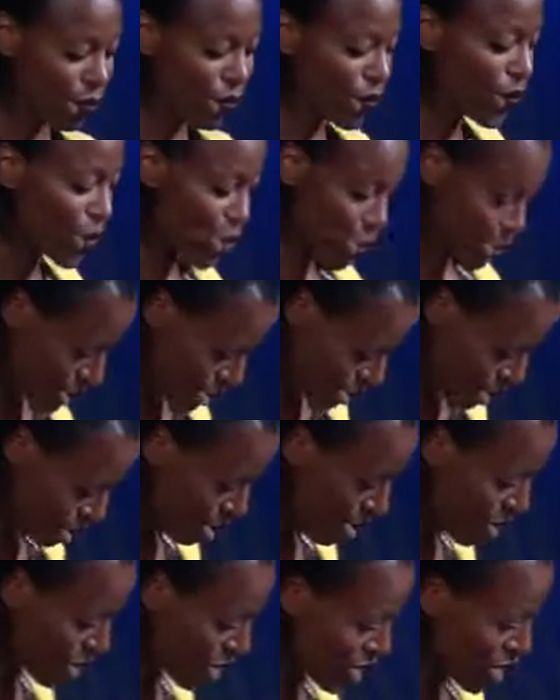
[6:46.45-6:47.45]
First,
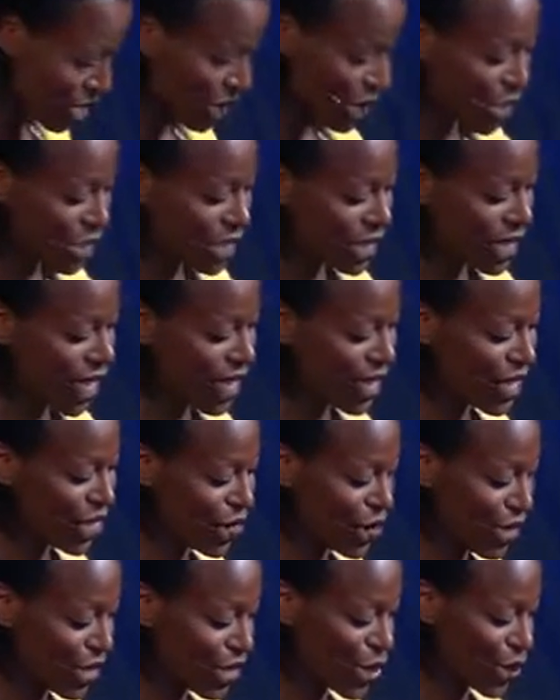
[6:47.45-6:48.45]
think of your
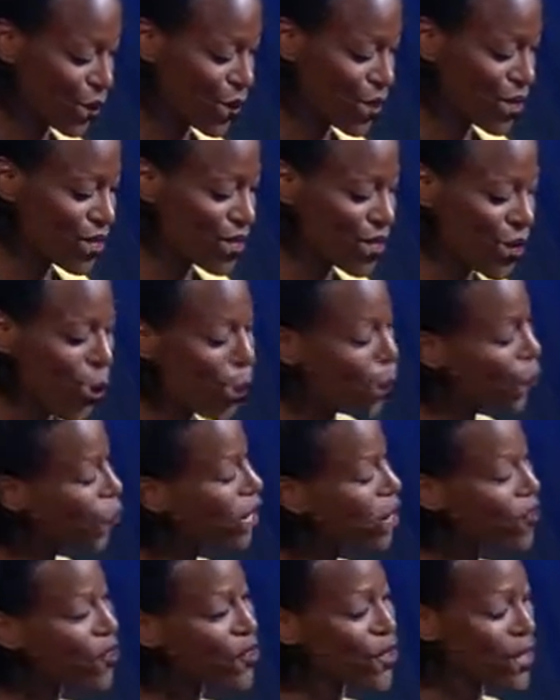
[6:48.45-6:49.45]
daily rituals,
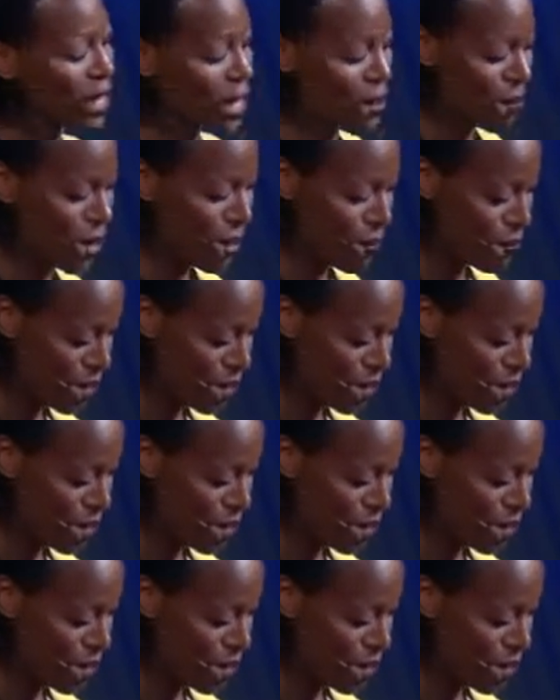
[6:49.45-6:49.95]
whatever they may